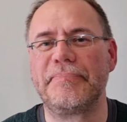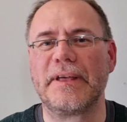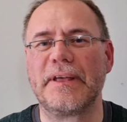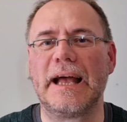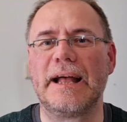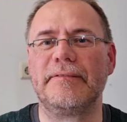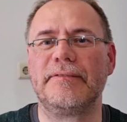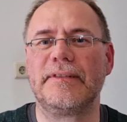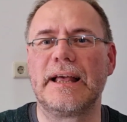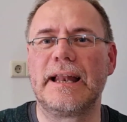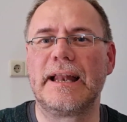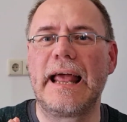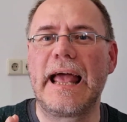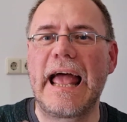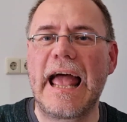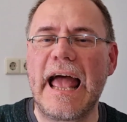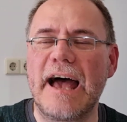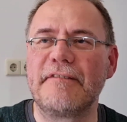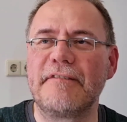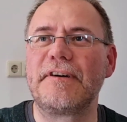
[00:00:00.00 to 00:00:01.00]
and then
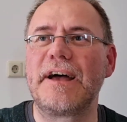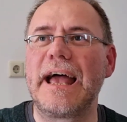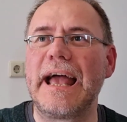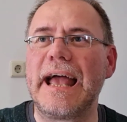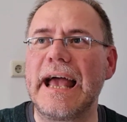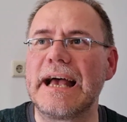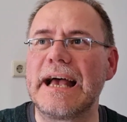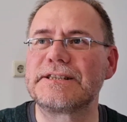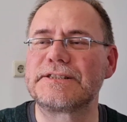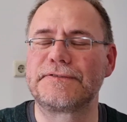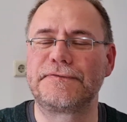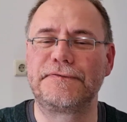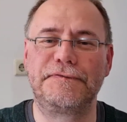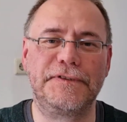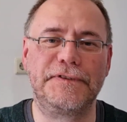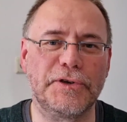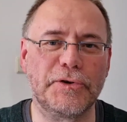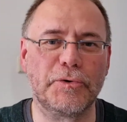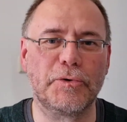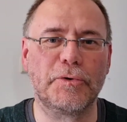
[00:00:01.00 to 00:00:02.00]
have as
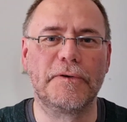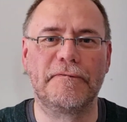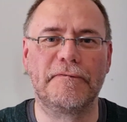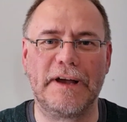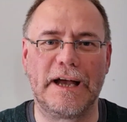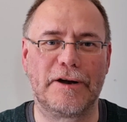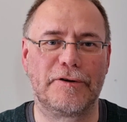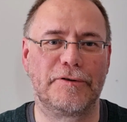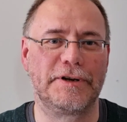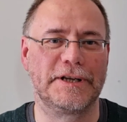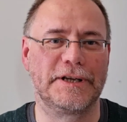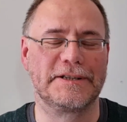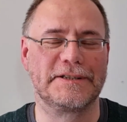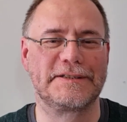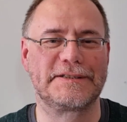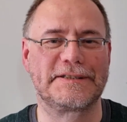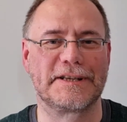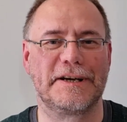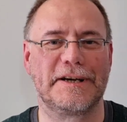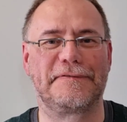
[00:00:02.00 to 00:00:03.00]
few
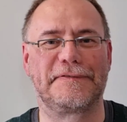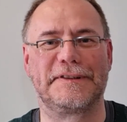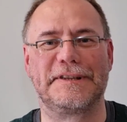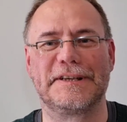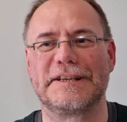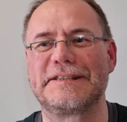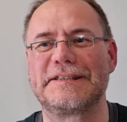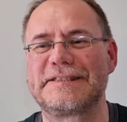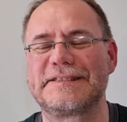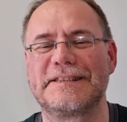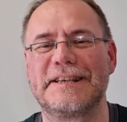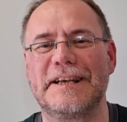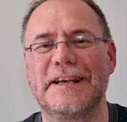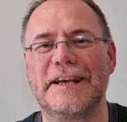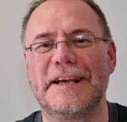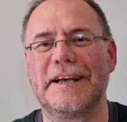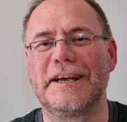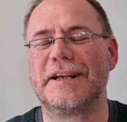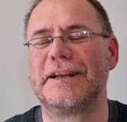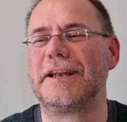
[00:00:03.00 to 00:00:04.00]
variants of this,
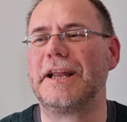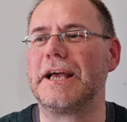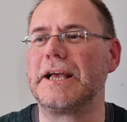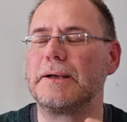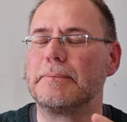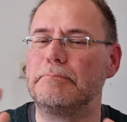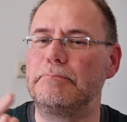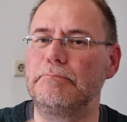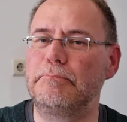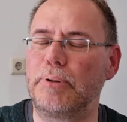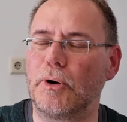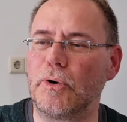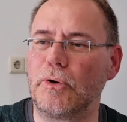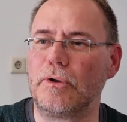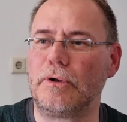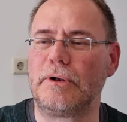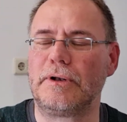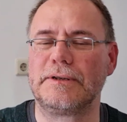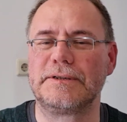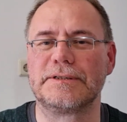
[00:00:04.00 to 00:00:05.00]
like
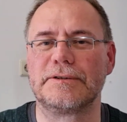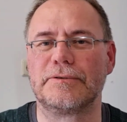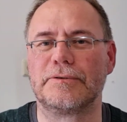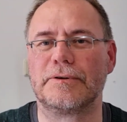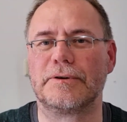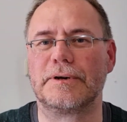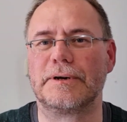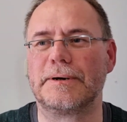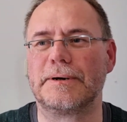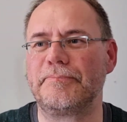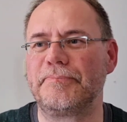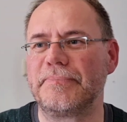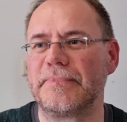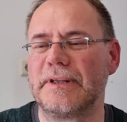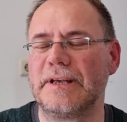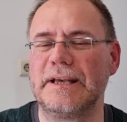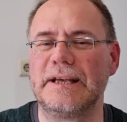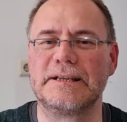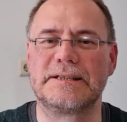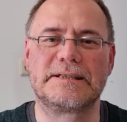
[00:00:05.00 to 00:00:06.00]
bold or
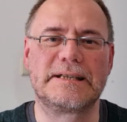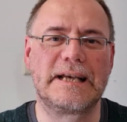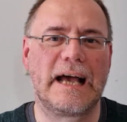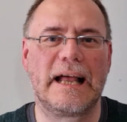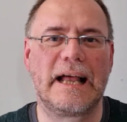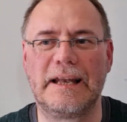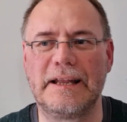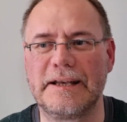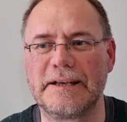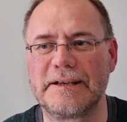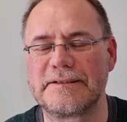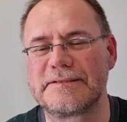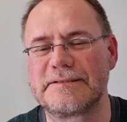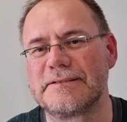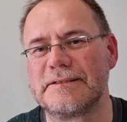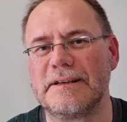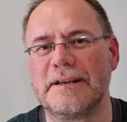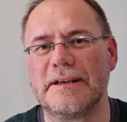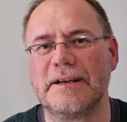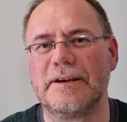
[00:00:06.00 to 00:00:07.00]

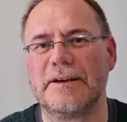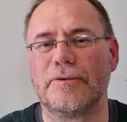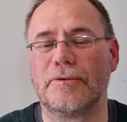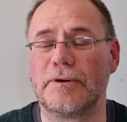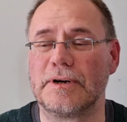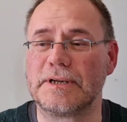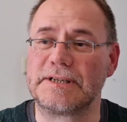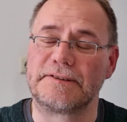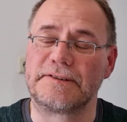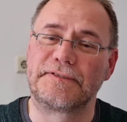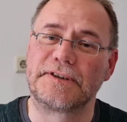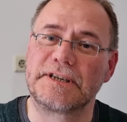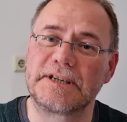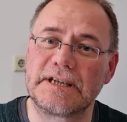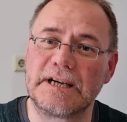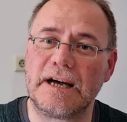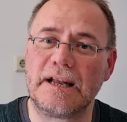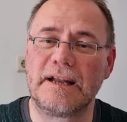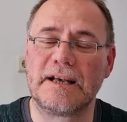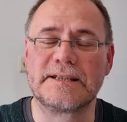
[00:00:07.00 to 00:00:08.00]
italics or different
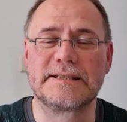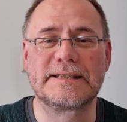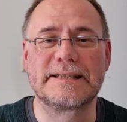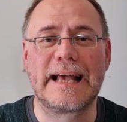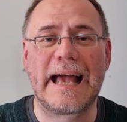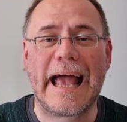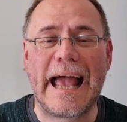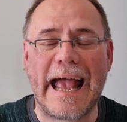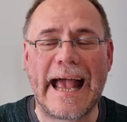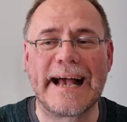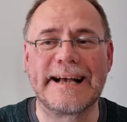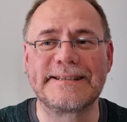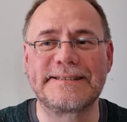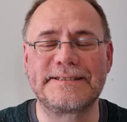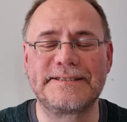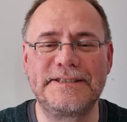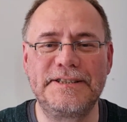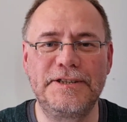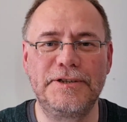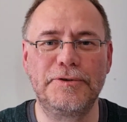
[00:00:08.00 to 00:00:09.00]
colors,
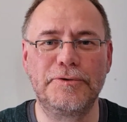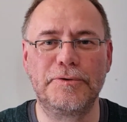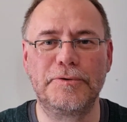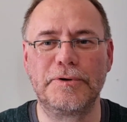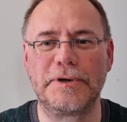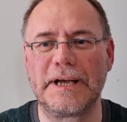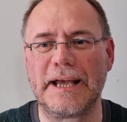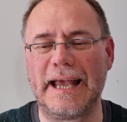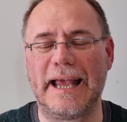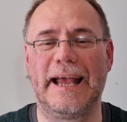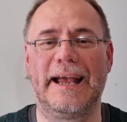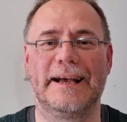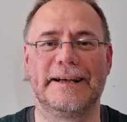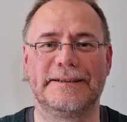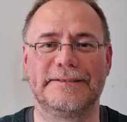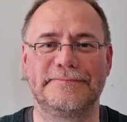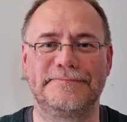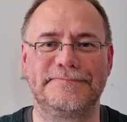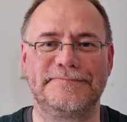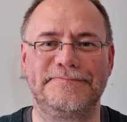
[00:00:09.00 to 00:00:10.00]
as you
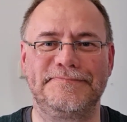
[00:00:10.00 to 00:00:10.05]
can.